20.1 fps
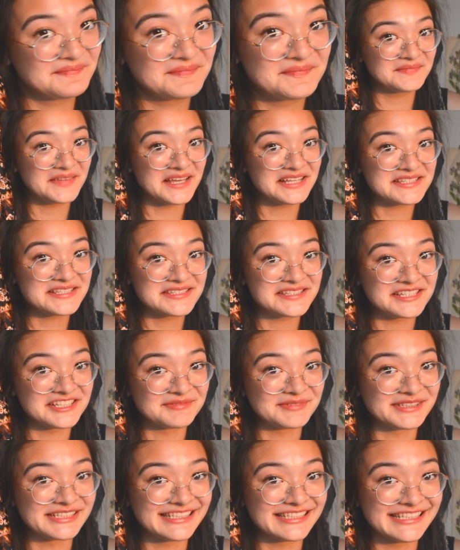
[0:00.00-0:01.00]
that's
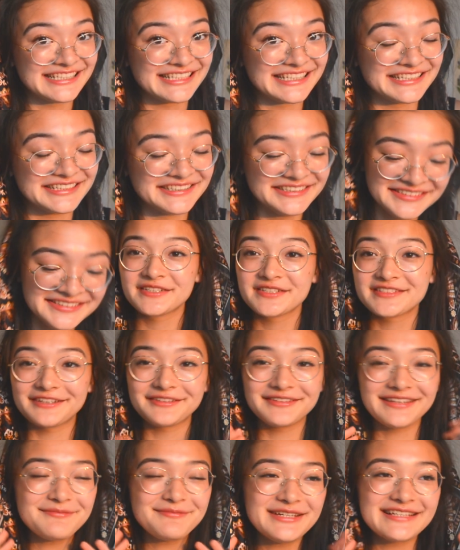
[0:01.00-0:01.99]
something, you know?
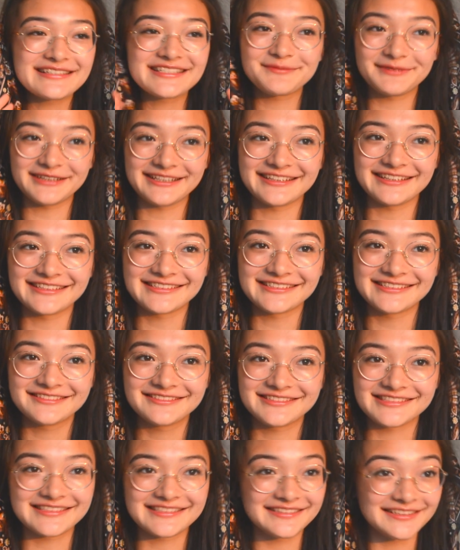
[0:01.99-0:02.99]
So let me explain this
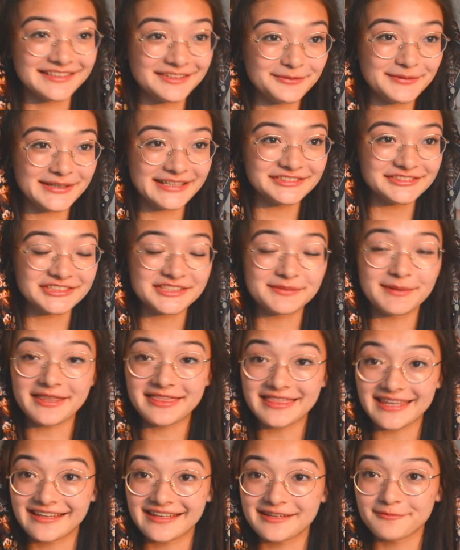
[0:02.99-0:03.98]
just a little bit, just my
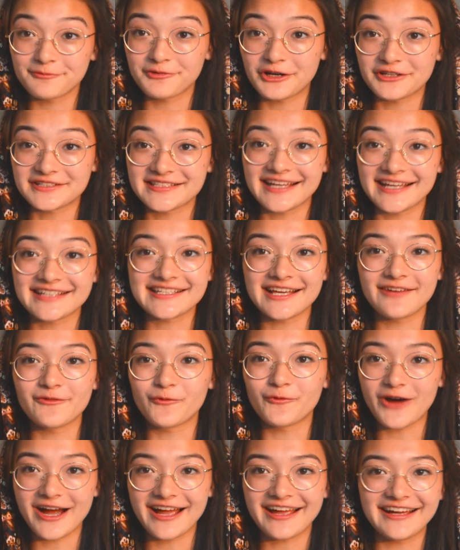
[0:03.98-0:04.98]
thinking process
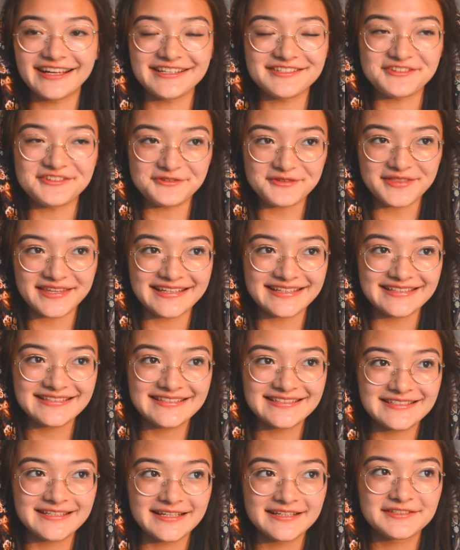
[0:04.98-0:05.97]
and why I do
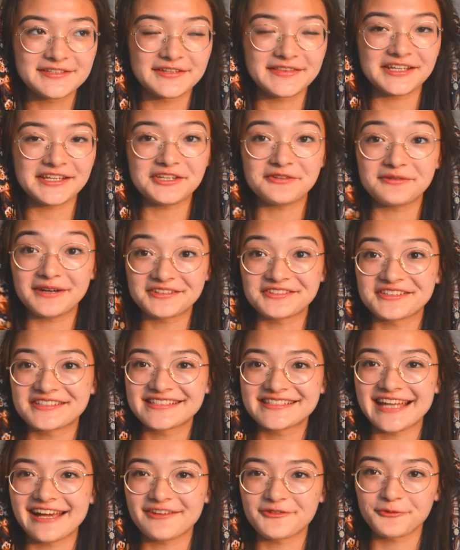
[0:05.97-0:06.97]
this, so that you
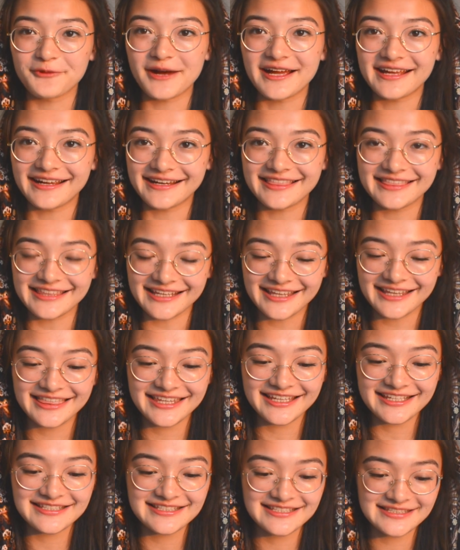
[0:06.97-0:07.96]
understand why I think
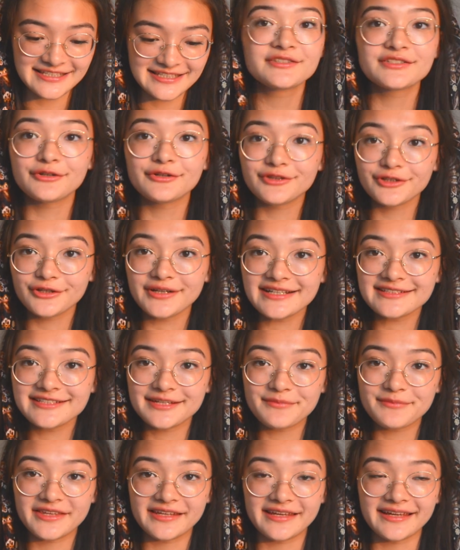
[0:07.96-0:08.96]
this. So learning
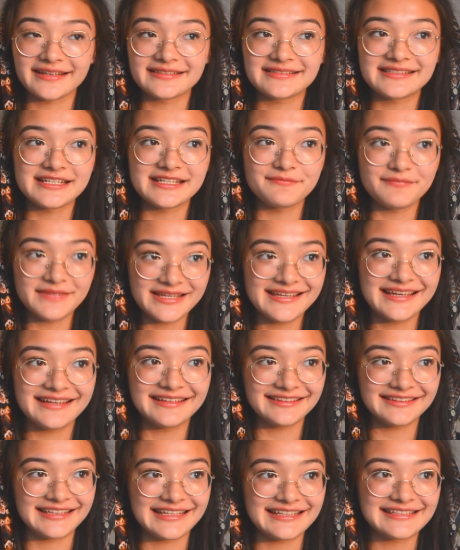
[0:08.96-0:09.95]
something, to me
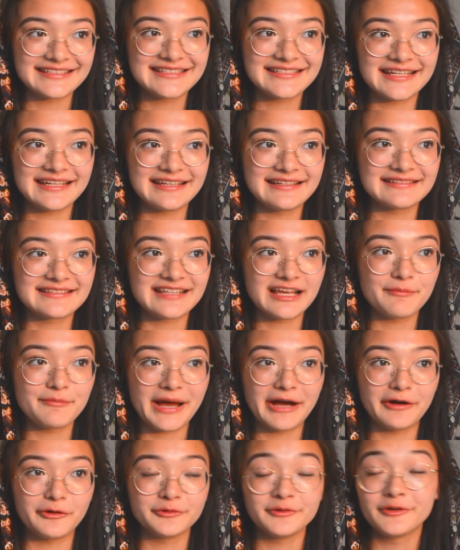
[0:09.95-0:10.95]
at least, is
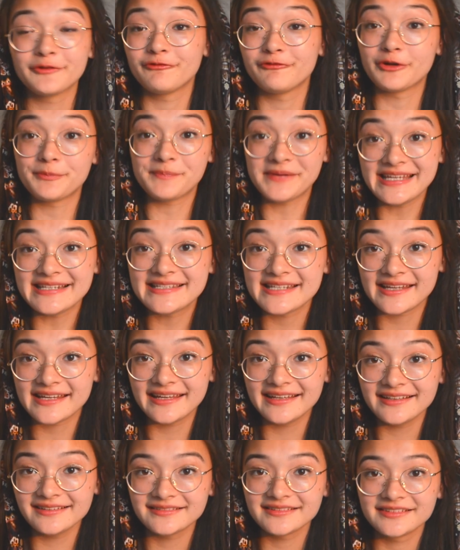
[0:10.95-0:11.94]
about repeating
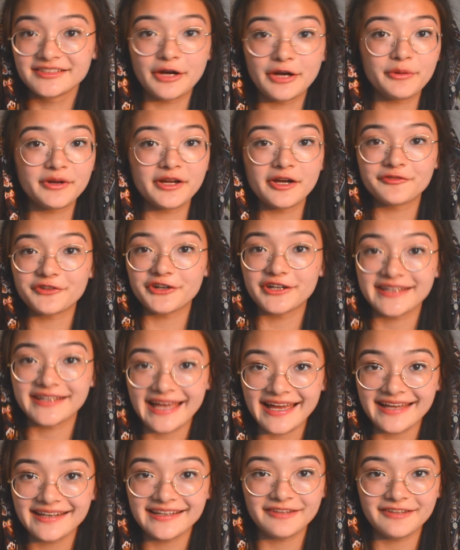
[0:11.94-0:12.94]
it, going over it
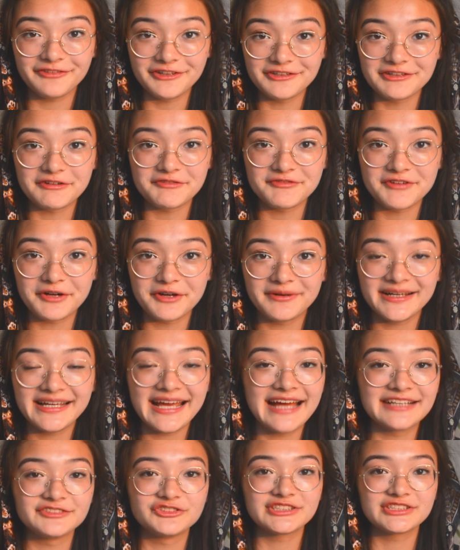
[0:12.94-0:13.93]
again if you don't know it,
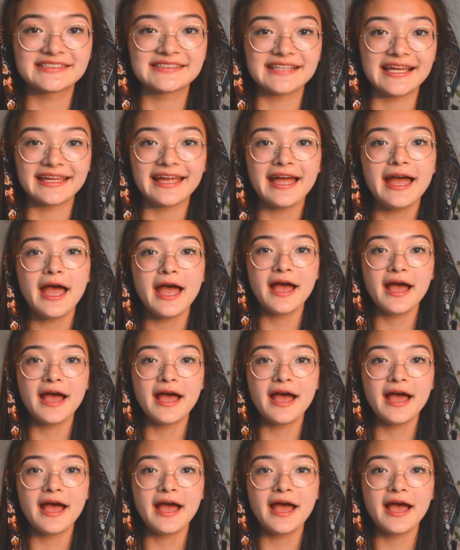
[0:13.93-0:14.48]
and just like